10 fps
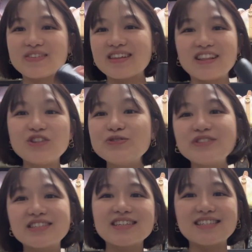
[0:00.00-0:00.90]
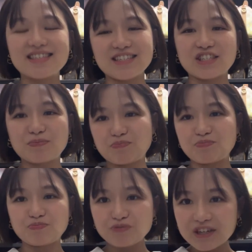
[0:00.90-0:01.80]
loses its
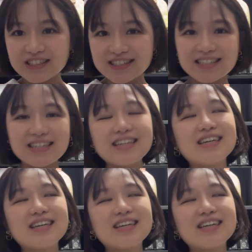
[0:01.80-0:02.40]
print.